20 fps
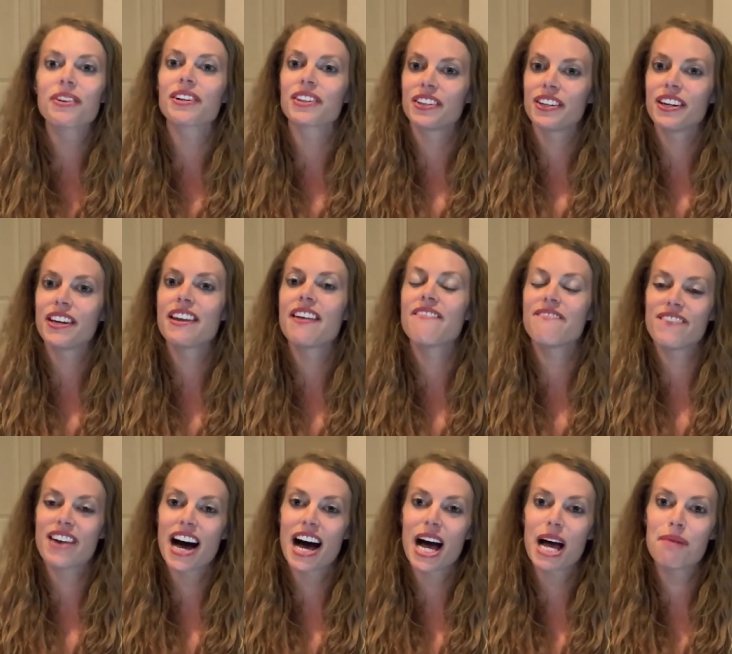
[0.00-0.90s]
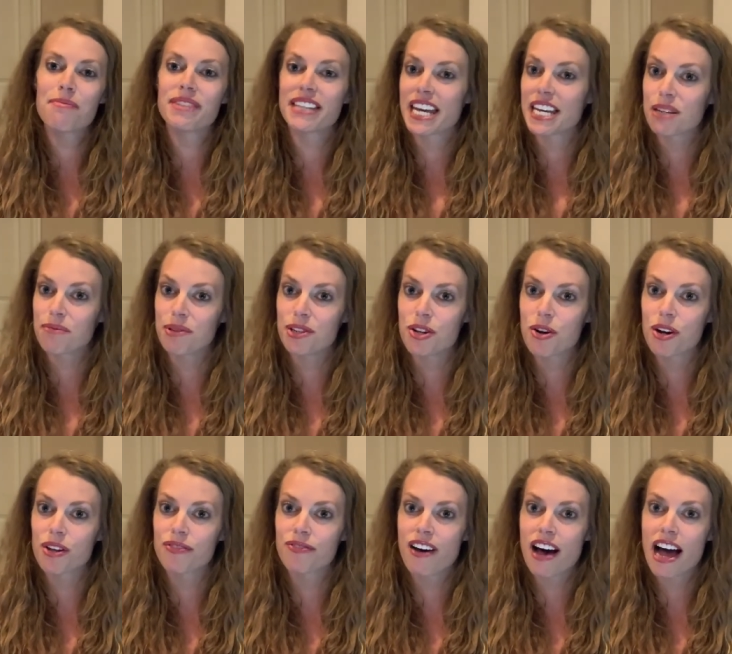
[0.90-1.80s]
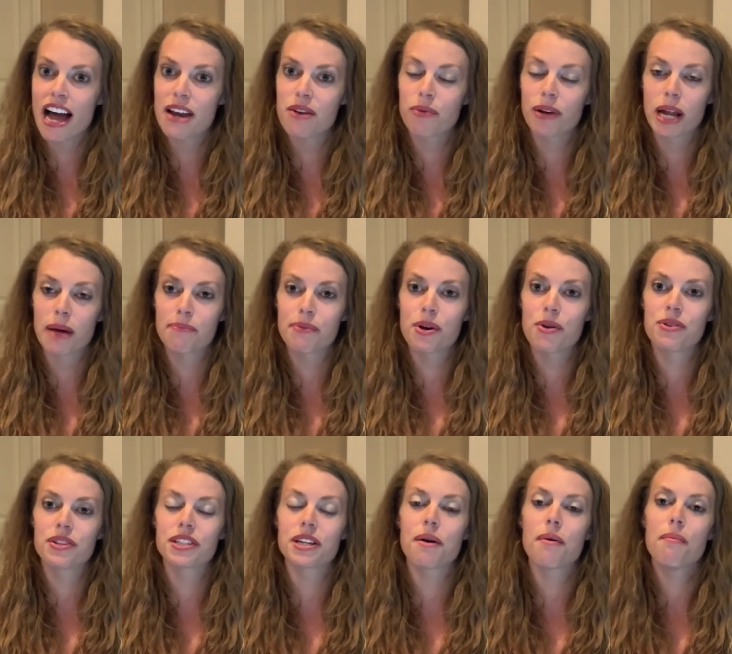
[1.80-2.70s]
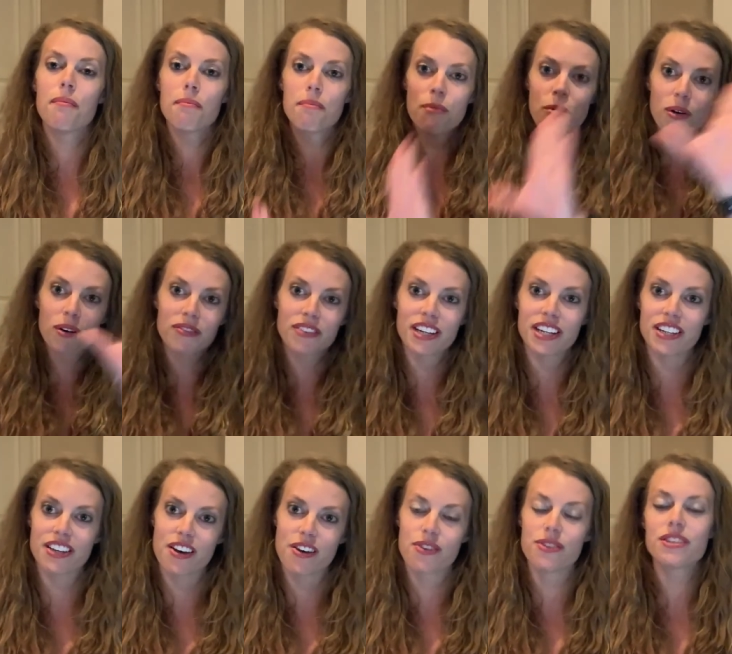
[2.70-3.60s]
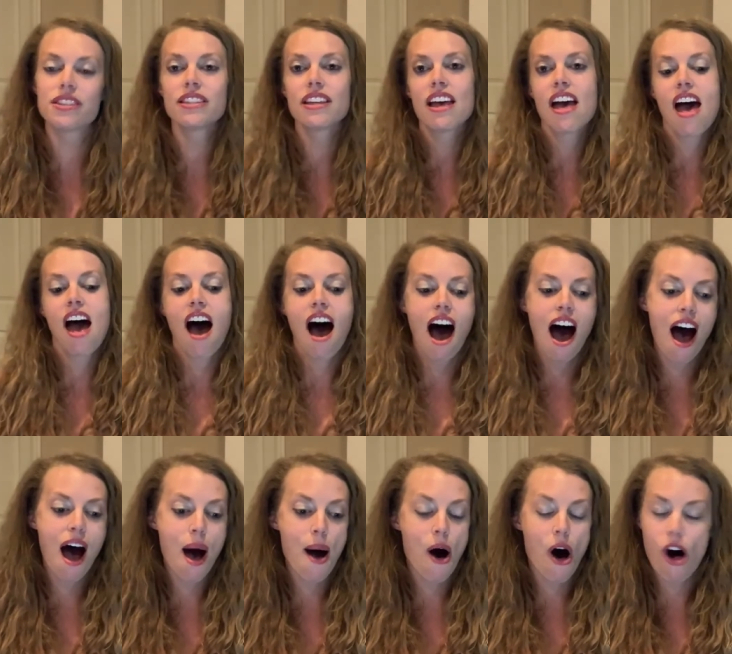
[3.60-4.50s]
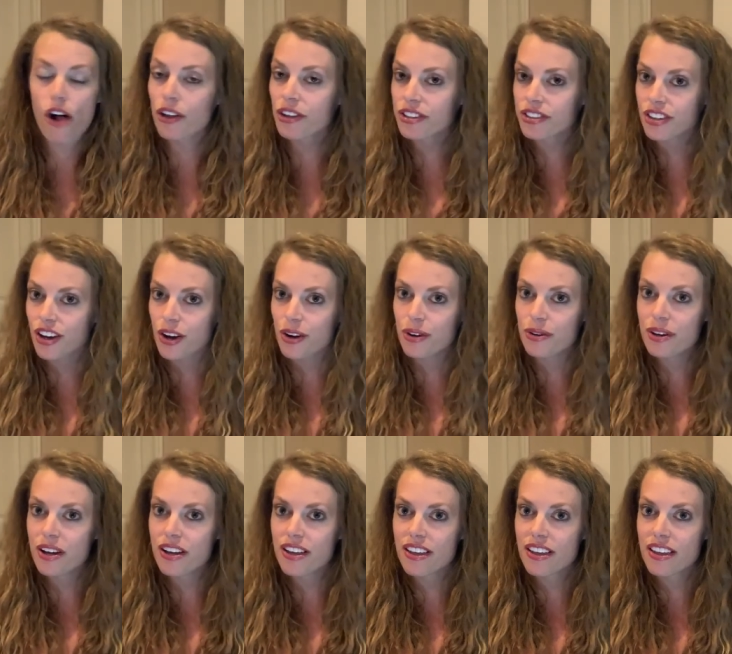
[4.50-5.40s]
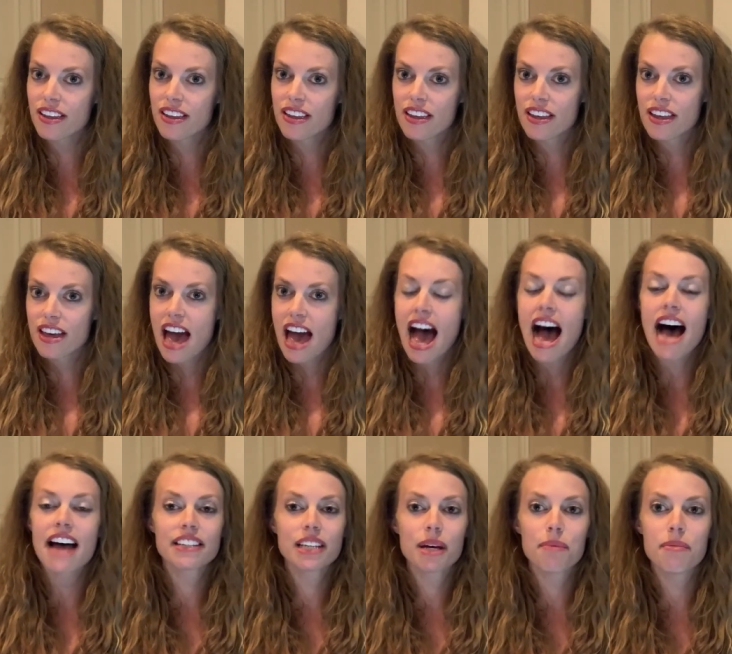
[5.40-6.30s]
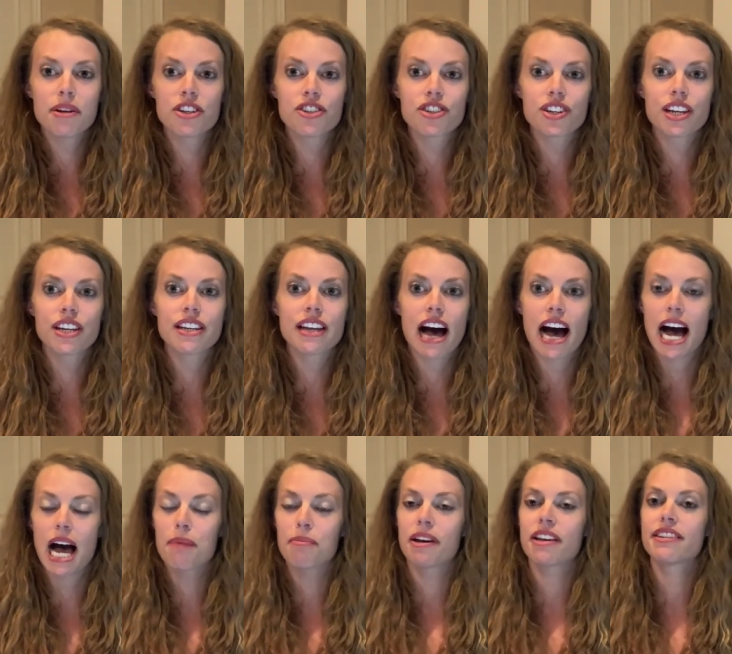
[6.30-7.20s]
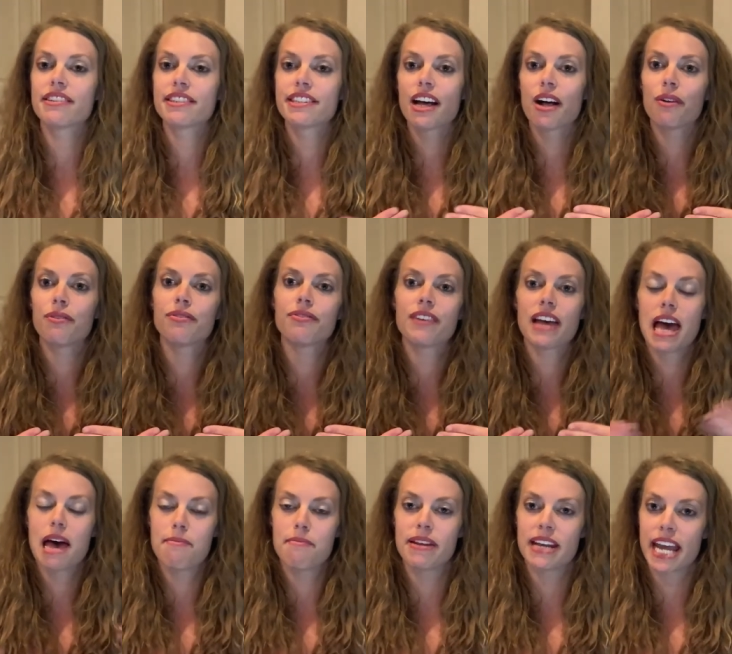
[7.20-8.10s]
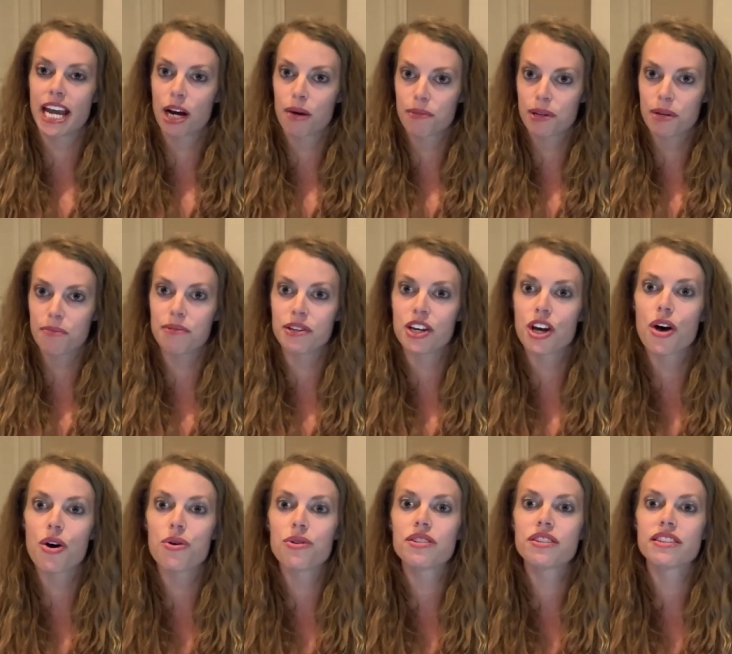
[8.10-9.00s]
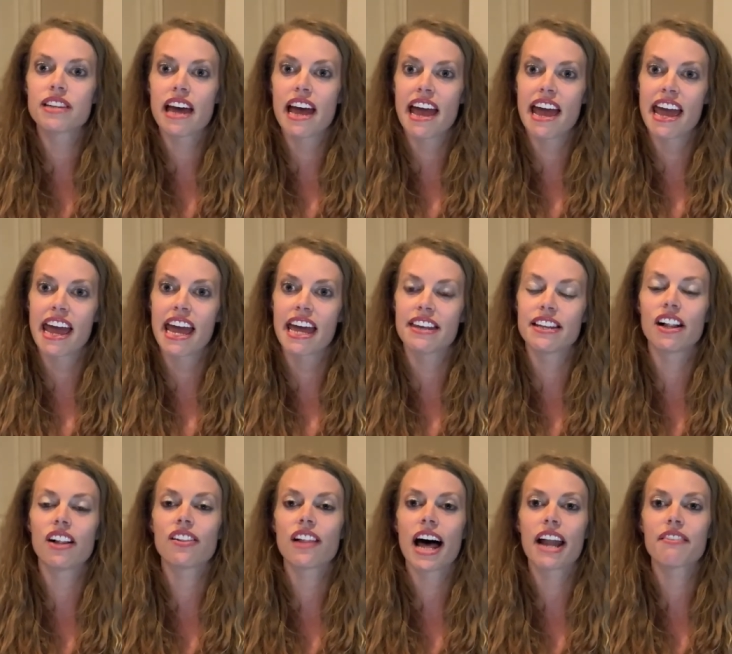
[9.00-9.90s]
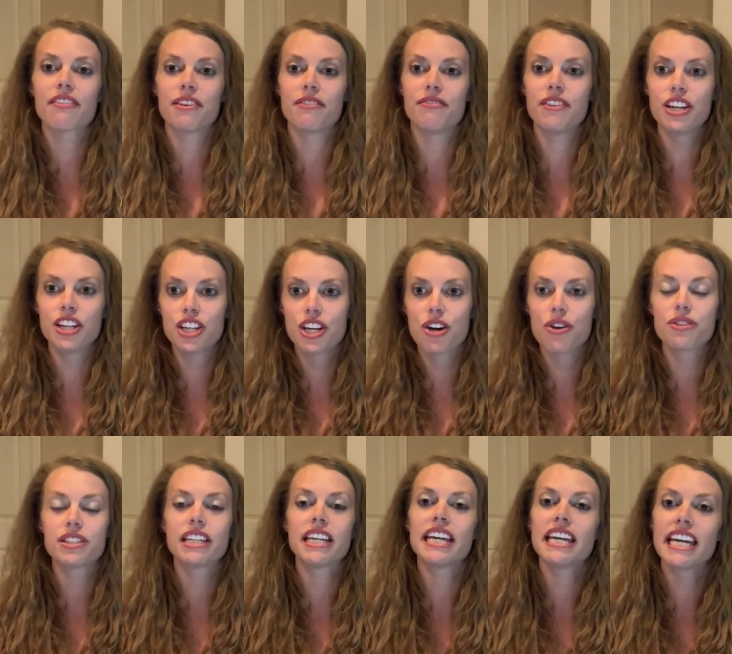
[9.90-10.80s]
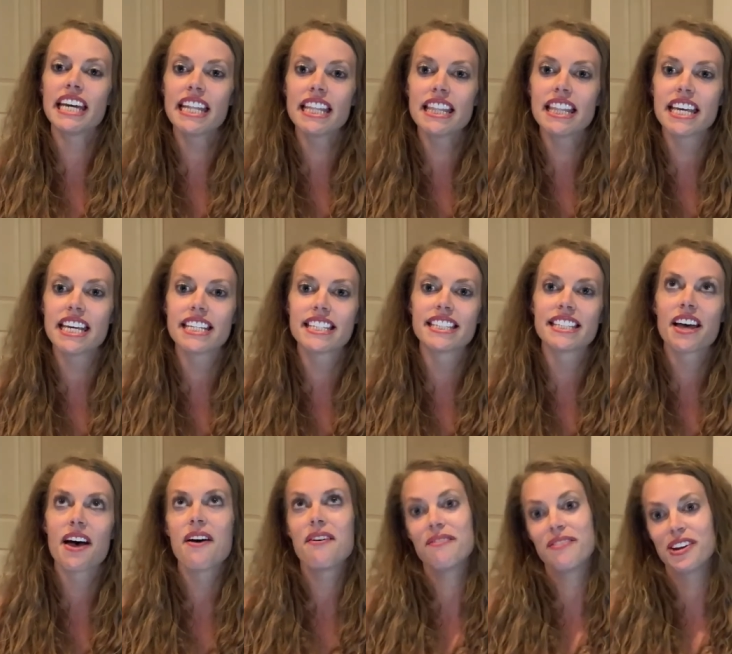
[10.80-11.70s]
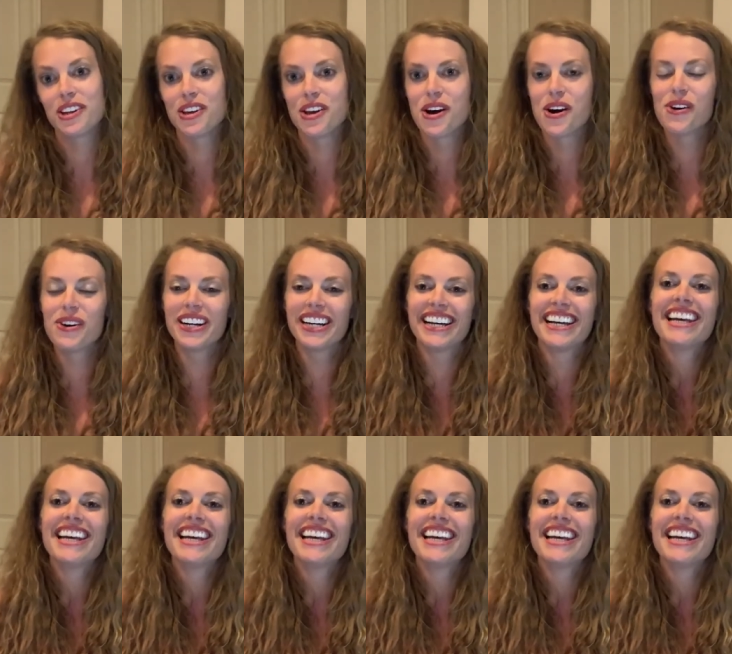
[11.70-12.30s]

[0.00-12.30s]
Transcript: for good vibes and to be notified when I post more videos. Also, as I mentioned, I myself am an Airbnb host and a lot of the videos in this video